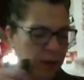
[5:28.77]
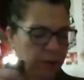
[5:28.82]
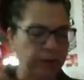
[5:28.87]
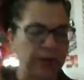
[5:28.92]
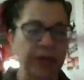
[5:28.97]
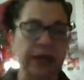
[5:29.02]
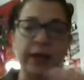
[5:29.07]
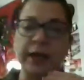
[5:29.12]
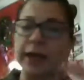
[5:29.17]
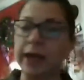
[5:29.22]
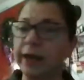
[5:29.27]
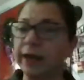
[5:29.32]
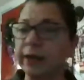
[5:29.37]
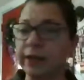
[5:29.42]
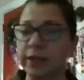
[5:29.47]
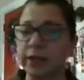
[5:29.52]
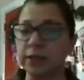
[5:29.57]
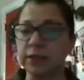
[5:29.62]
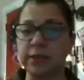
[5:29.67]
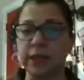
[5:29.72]
It can aid
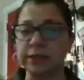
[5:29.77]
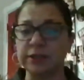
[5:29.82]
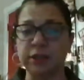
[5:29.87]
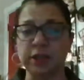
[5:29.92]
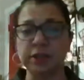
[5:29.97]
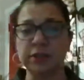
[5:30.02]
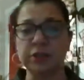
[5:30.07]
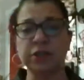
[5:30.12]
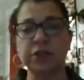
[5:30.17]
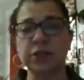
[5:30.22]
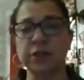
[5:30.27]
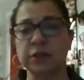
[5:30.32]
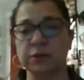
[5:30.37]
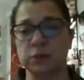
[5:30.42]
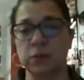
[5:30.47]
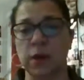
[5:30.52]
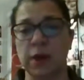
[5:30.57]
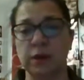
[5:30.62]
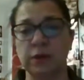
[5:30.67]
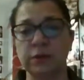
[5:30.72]
in digestion as
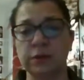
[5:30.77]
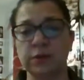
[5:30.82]
well.